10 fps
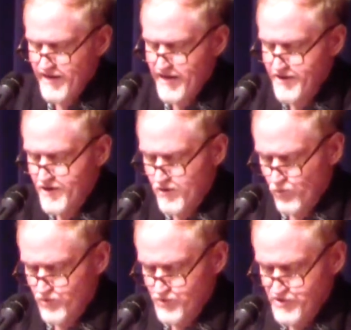And
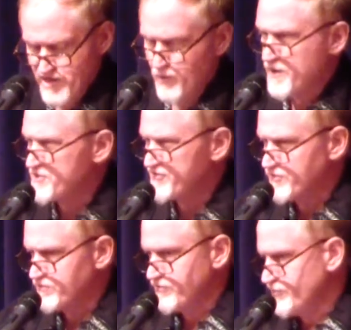C.K. Williams is
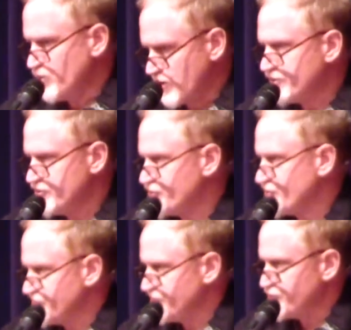from Newark, New
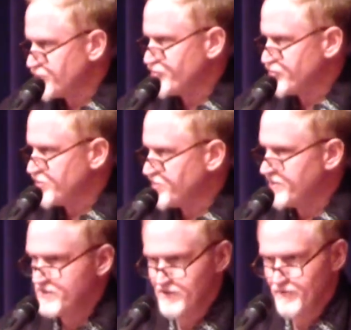Jersey, so presumably this